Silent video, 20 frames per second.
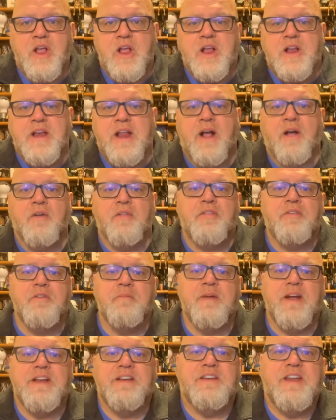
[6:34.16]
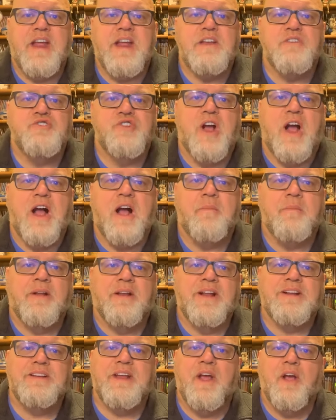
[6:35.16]
Now, through my day job, I
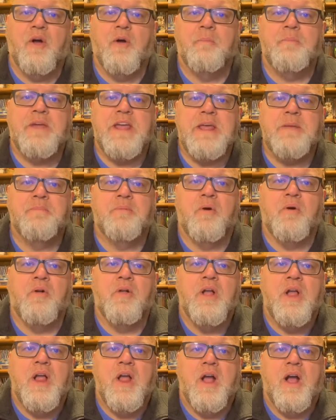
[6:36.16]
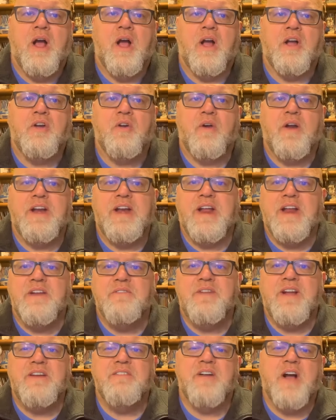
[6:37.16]
like to help people uh, create
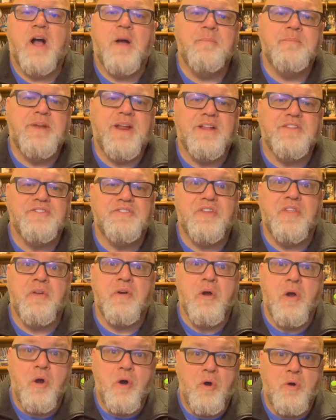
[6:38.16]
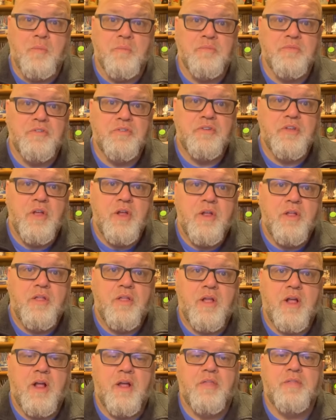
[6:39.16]
innovative updates to their homes
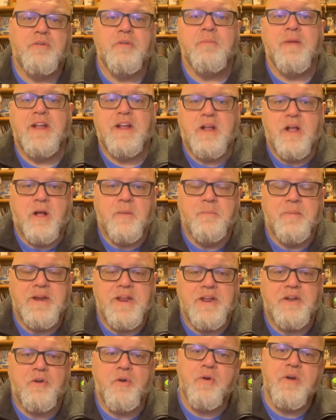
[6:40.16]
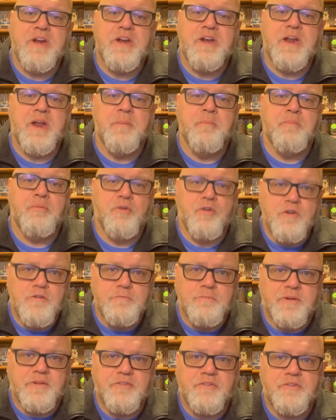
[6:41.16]
uh, through my company, Creed
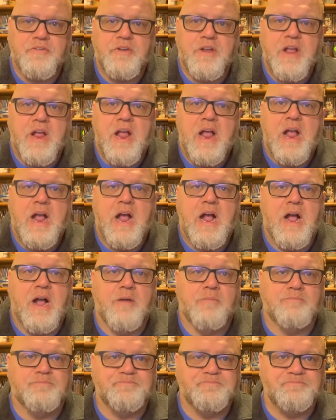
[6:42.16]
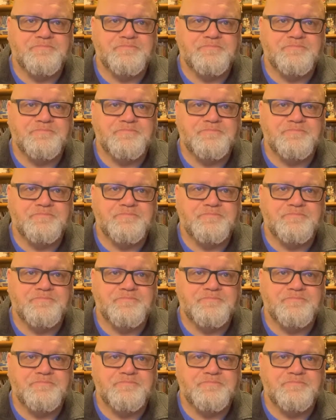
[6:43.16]
Improvements. Um,